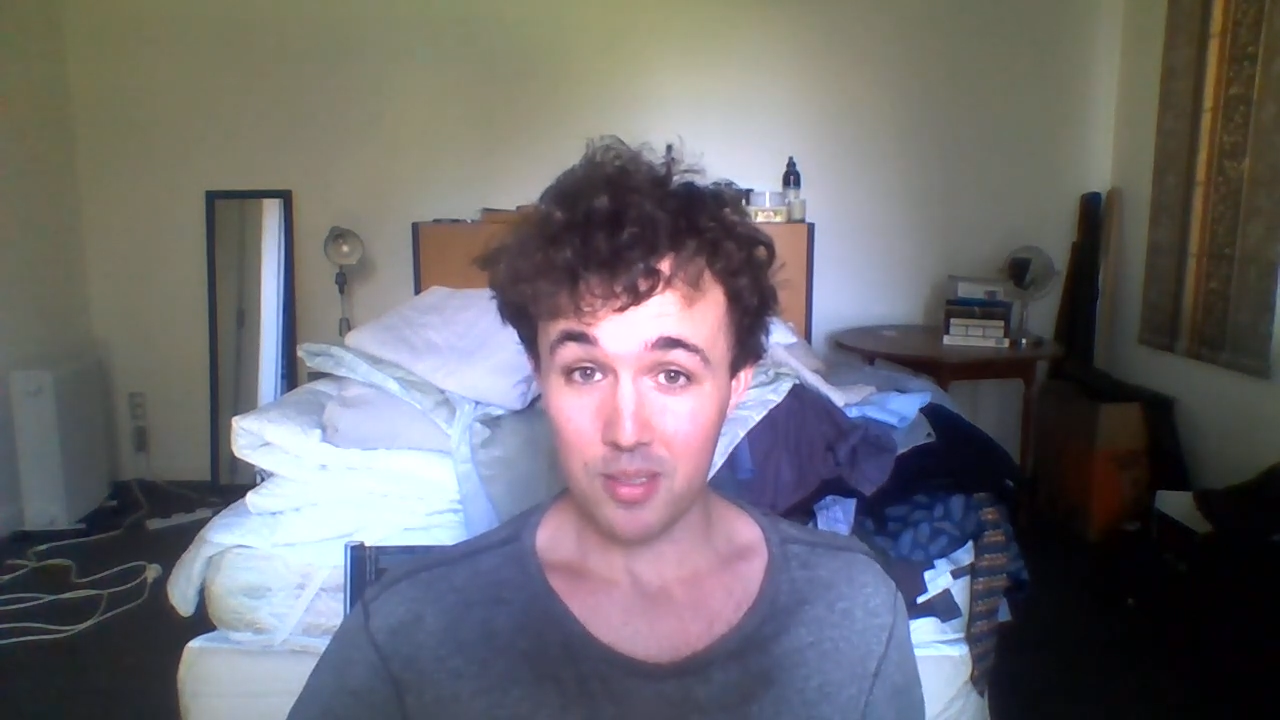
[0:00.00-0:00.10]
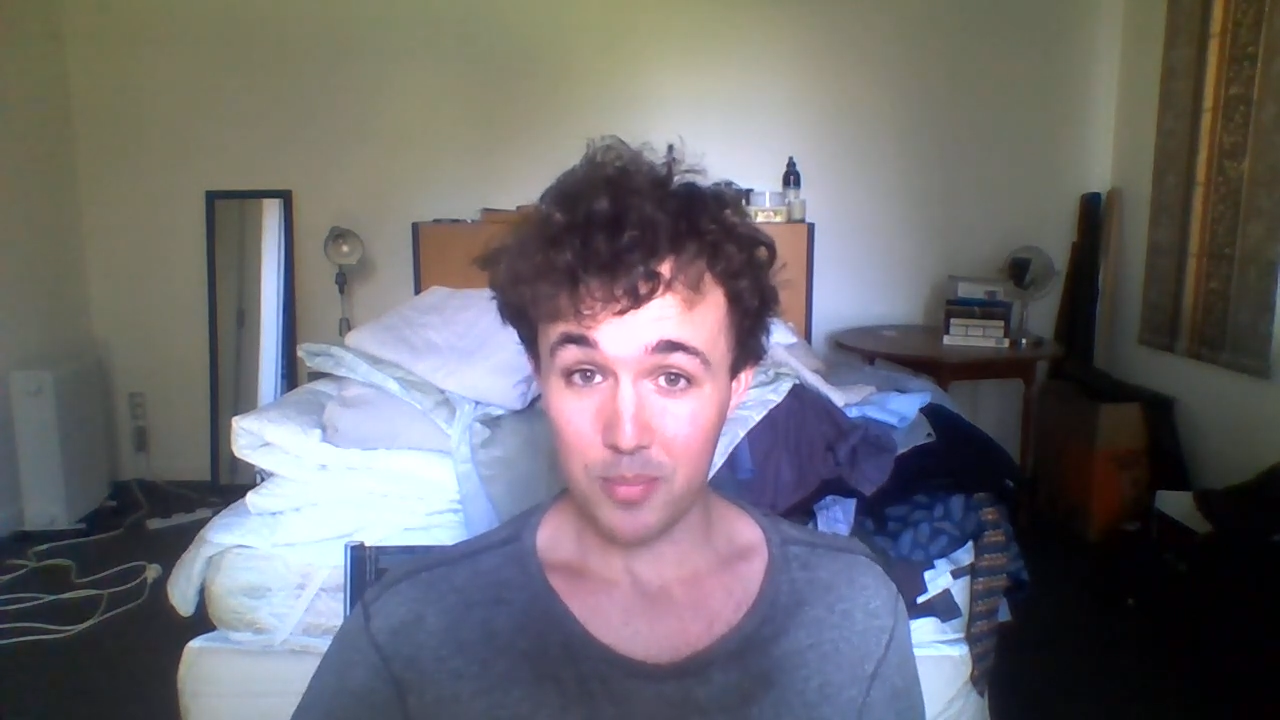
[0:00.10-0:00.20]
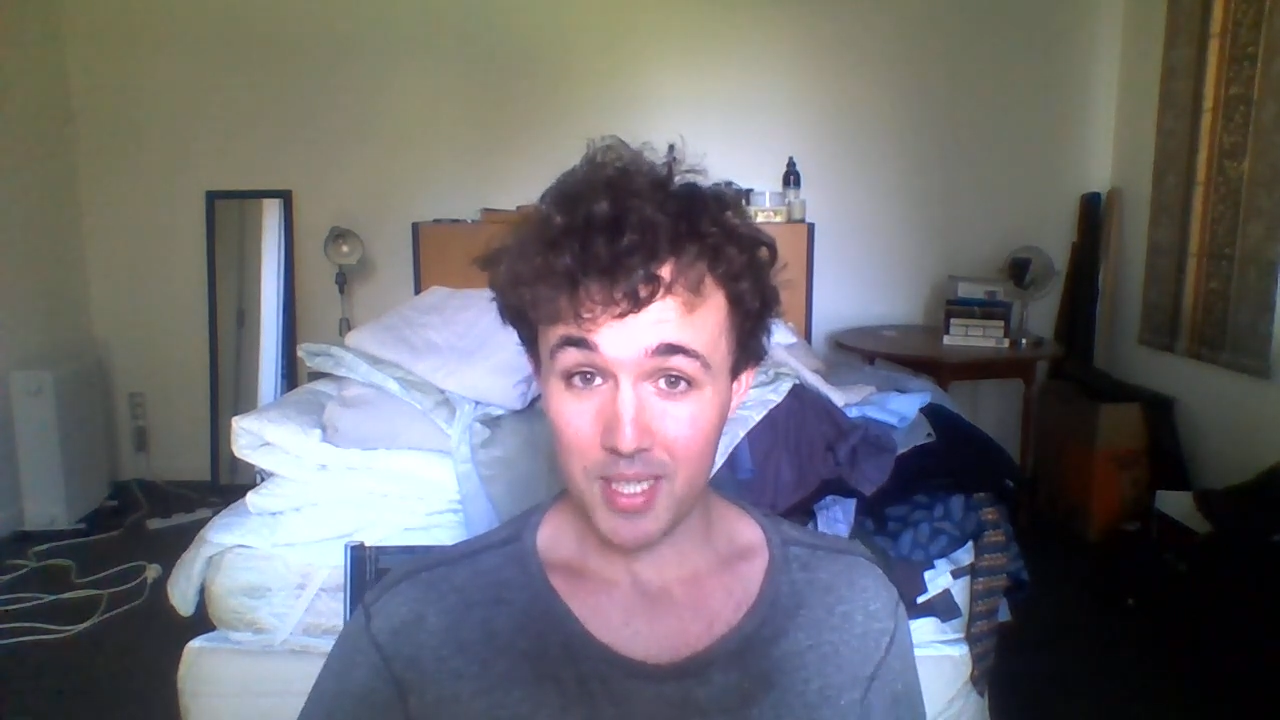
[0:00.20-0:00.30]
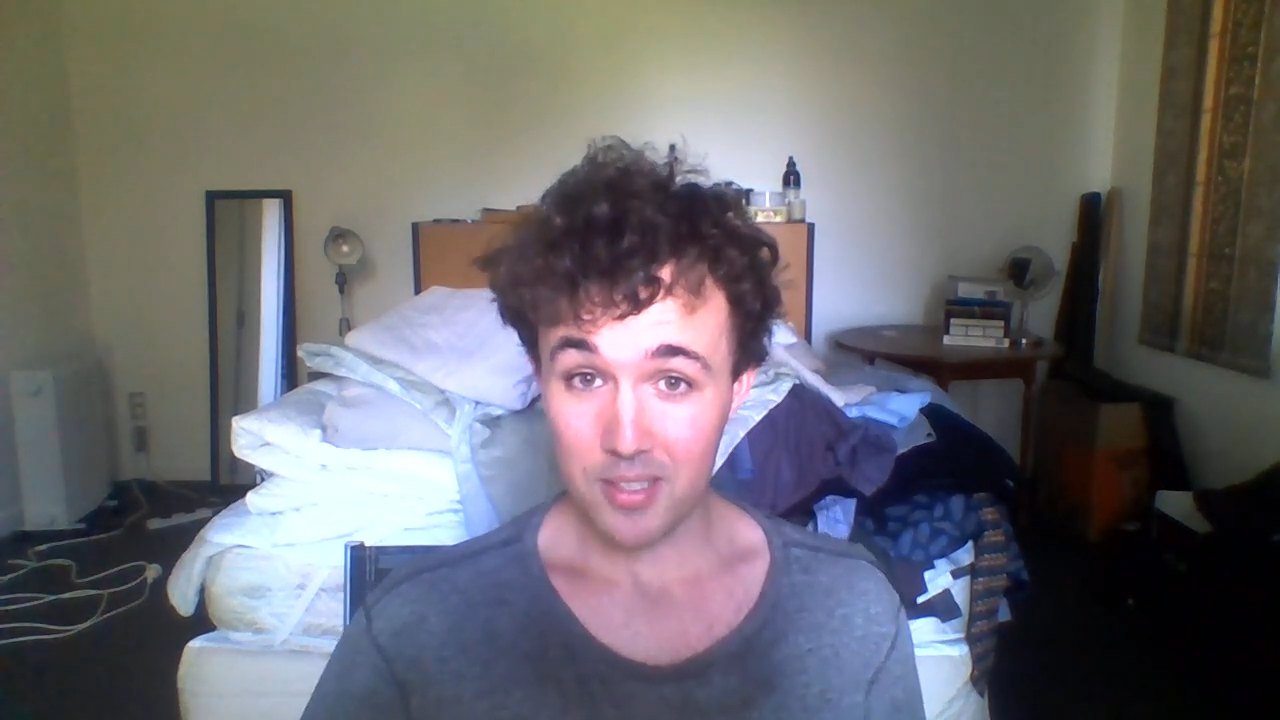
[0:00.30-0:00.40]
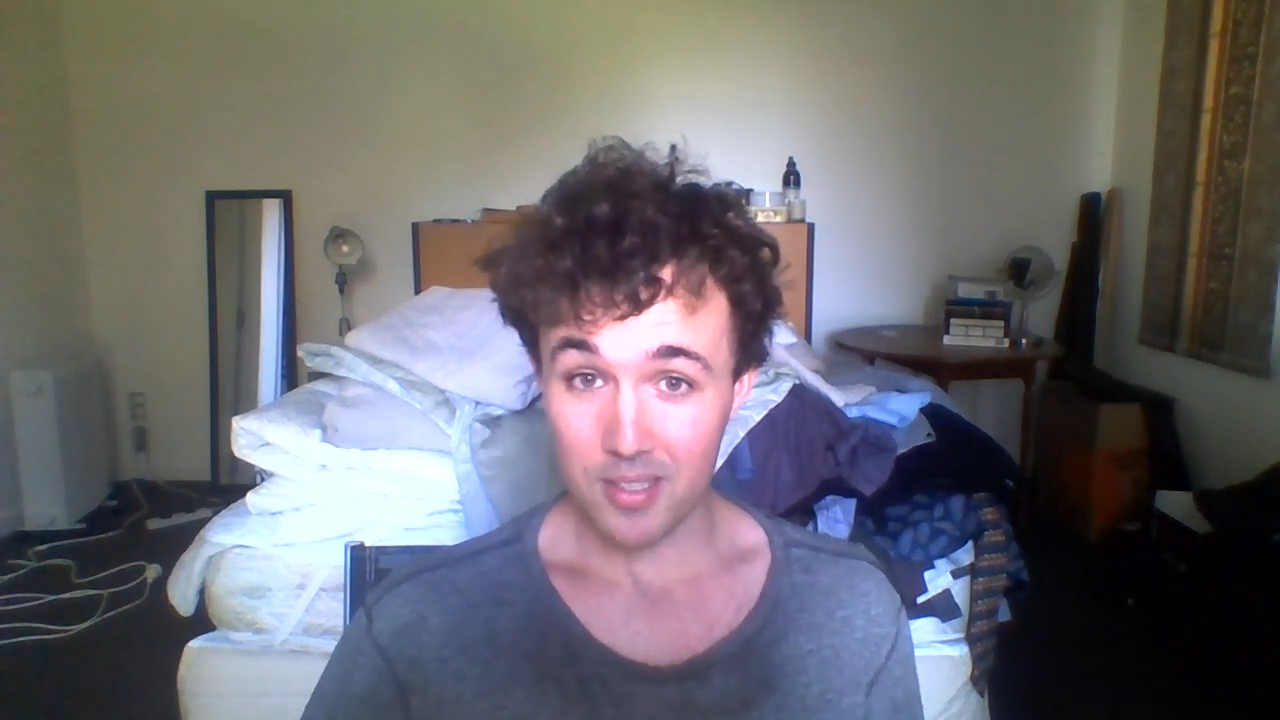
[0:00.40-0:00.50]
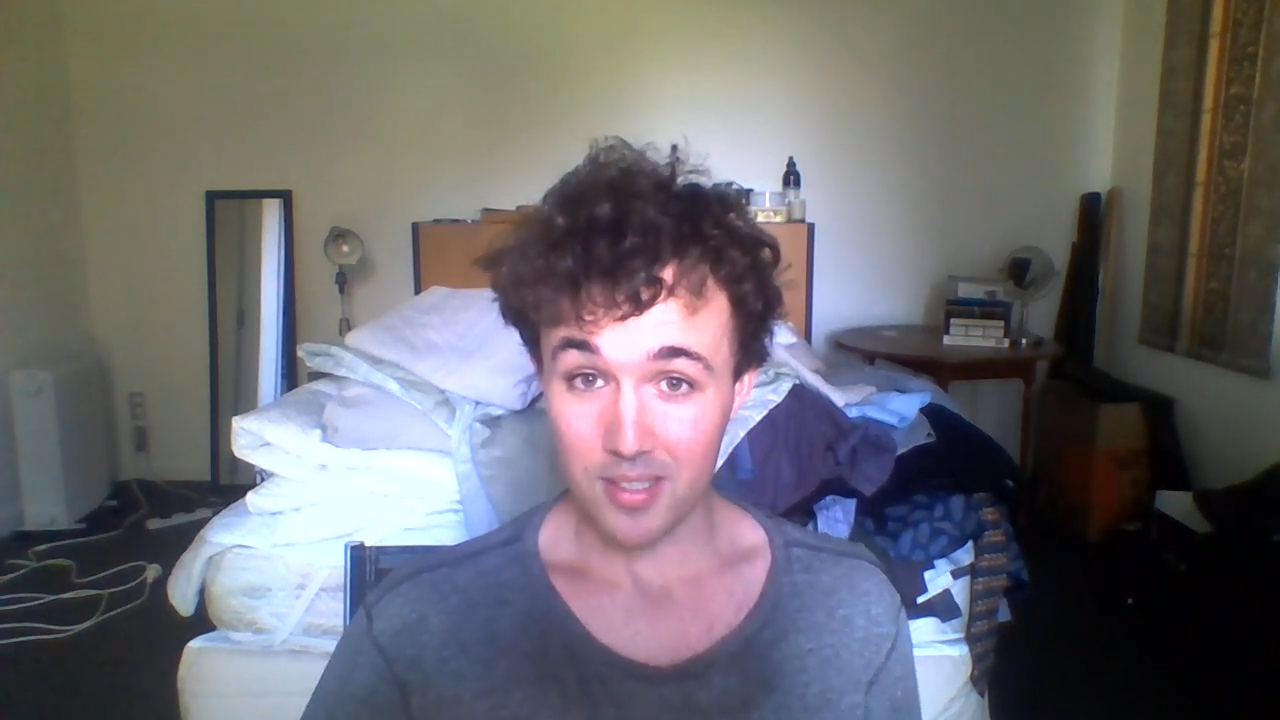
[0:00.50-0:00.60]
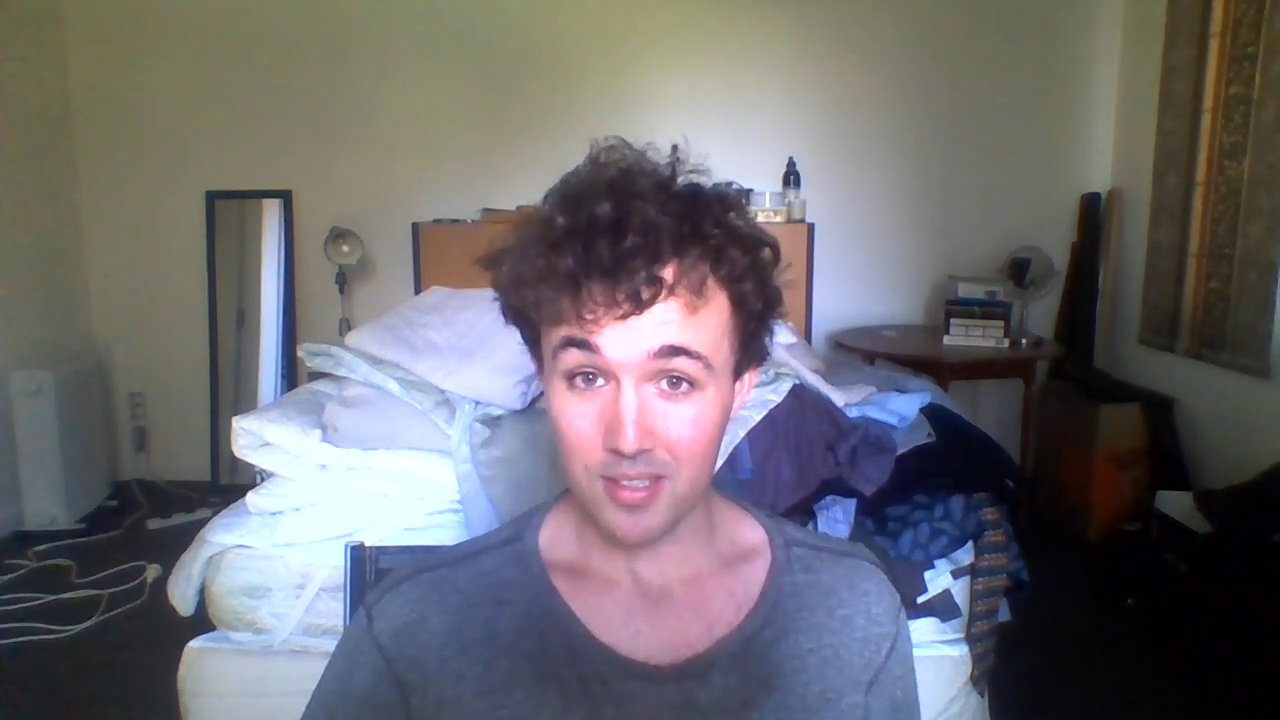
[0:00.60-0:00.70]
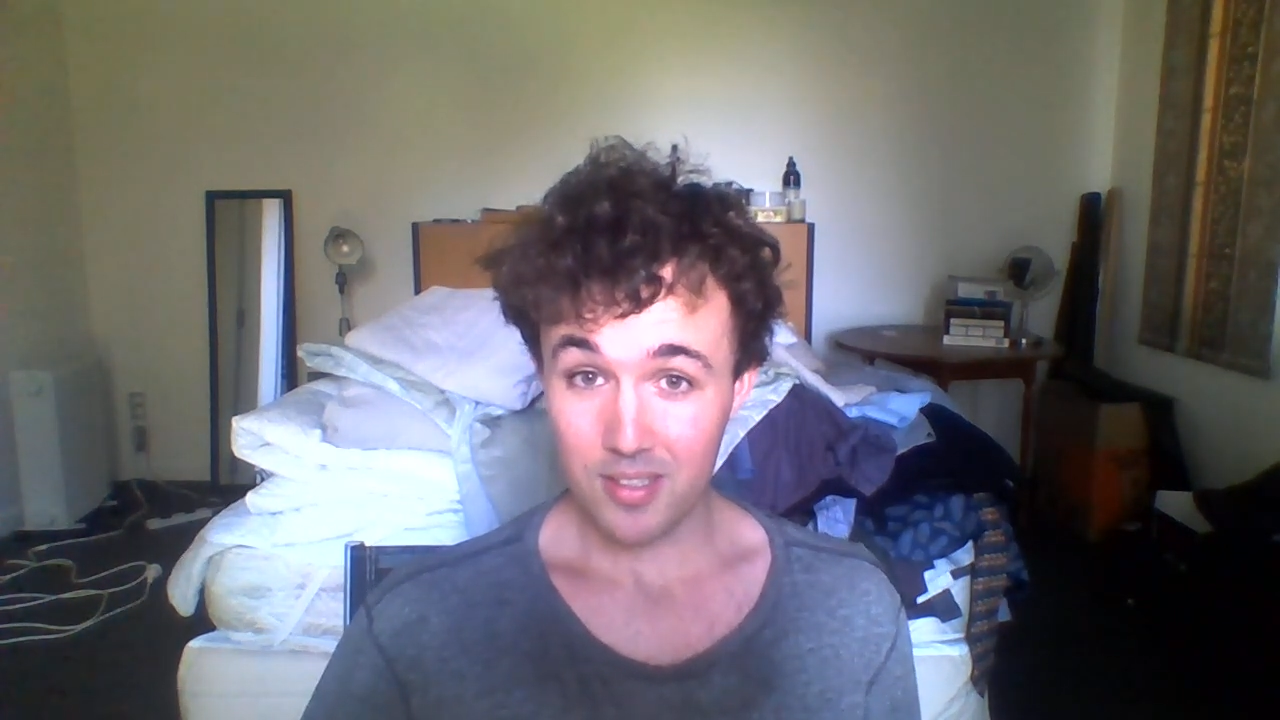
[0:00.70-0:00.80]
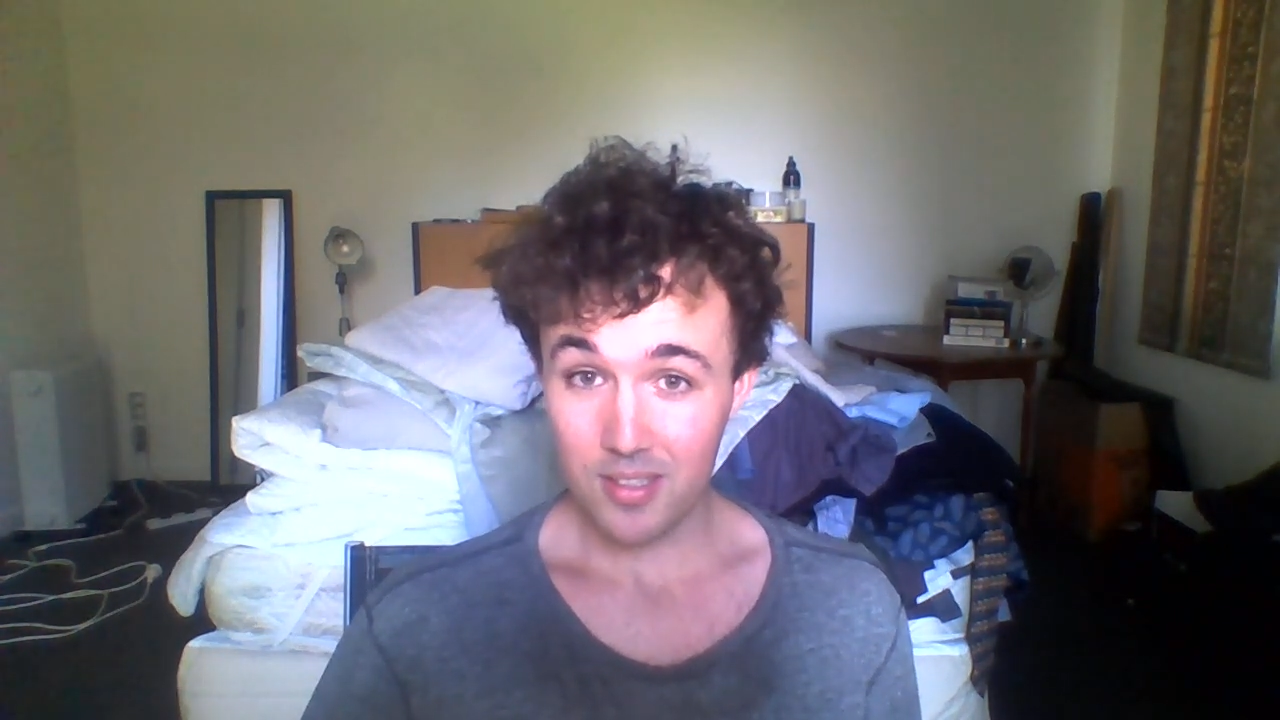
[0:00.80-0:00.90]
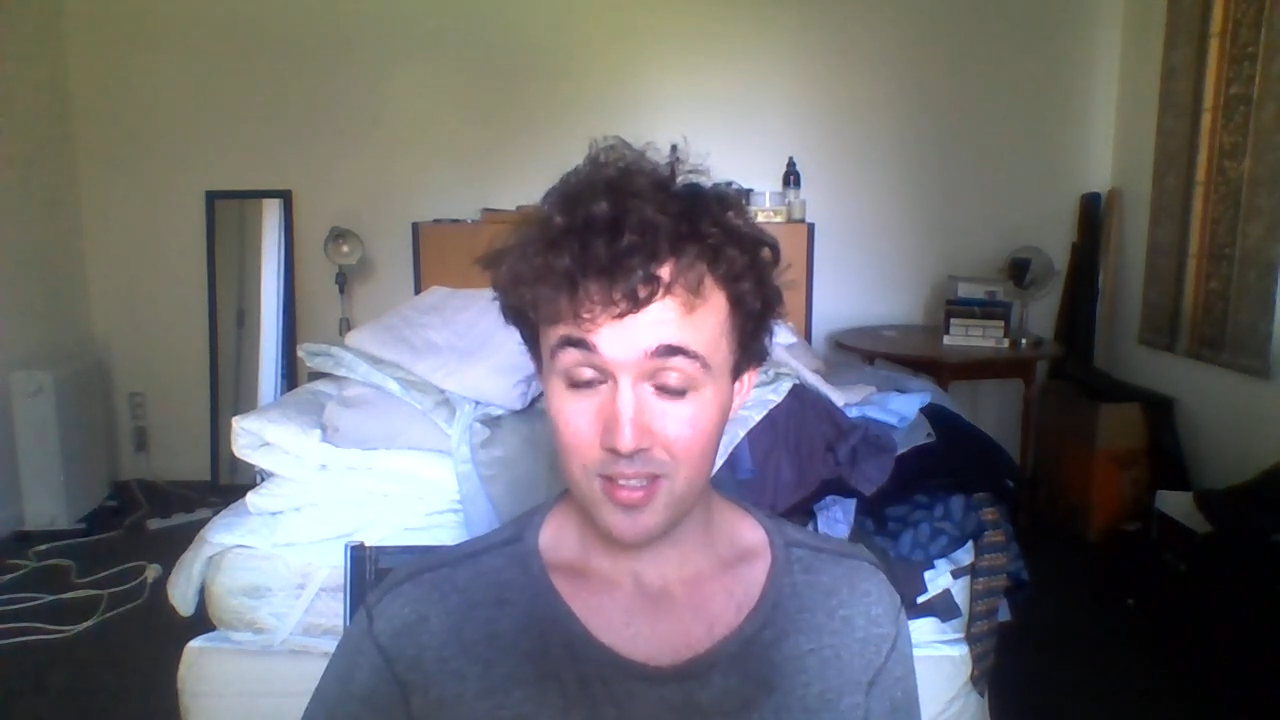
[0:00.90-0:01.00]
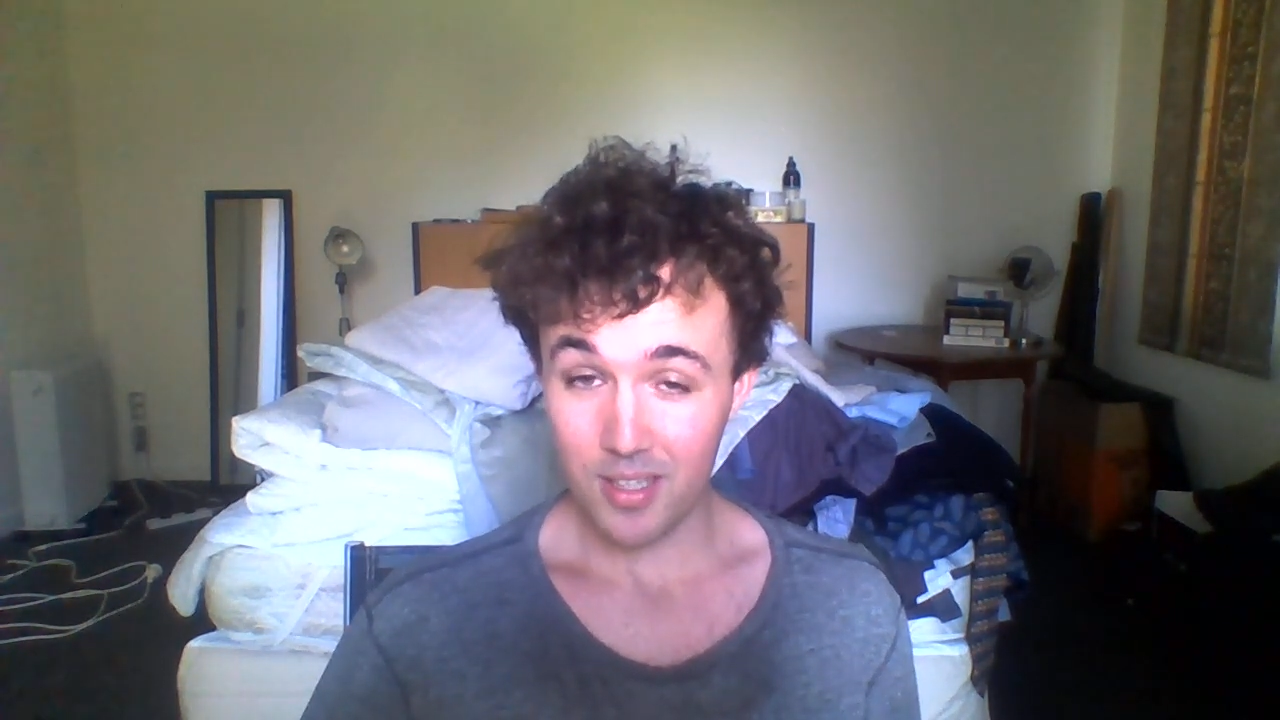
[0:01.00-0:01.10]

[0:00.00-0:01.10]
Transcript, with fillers: the meetings